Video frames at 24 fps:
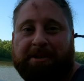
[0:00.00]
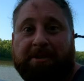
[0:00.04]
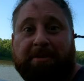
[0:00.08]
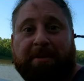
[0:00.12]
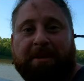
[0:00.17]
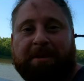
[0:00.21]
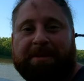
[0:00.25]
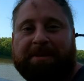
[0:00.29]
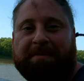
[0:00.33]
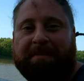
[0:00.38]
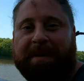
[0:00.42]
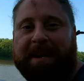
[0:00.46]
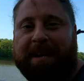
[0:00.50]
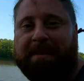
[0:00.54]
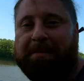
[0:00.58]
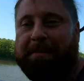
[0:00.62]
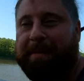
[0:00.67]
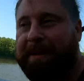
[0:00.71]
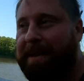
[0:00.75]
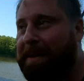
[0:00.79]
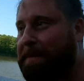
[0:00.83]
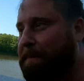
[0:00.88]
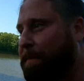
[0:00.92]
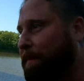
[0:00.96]
Who knows, it might have
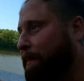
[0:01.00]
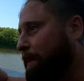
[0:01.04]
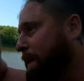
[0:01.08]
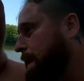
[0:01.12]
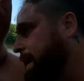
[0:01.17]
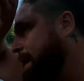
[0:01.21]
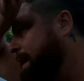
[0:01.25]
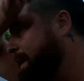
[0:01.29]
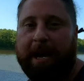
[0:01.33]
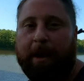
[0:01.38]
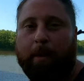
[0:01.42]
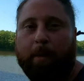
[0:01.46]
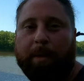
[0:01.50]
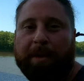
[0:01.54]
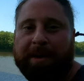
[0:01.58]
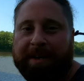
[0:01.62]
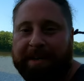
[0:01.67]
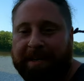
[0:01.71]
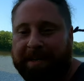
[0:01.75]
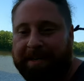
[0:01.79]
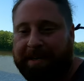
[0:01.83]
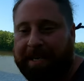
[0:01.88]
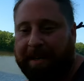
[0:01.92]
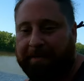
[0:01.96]
been, but I wanted
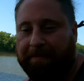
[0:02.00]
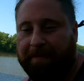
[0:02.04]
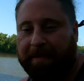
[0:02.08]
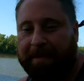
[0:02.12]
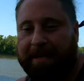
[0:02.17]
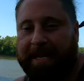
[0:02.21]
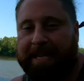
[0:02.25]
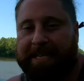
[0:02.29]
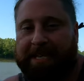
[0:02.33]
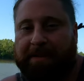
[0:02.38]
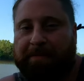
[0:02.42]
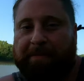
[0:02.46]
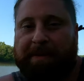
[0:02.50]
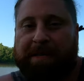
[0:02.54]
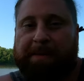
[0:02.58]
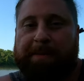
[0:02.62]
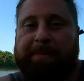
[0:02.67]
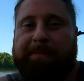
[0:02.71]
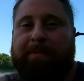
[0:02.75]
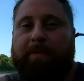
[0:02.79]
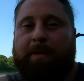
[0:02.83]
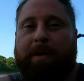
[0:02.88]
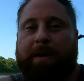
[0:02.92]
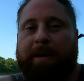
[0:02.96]
to definitely catch a fish
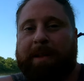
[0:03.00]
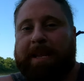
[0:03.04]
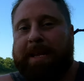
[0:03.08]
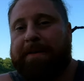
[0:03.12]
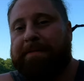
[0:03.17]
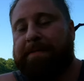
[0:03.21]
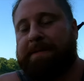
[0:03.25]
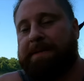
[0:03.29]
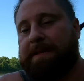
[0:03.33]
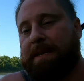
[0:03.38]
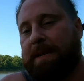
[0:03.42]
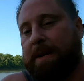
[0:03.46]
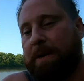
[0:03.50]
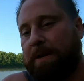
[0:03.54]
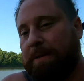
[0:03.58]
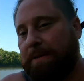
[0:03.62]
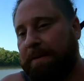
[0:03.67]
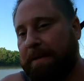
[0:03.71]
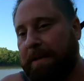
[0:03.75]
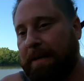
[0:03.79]
before I left, so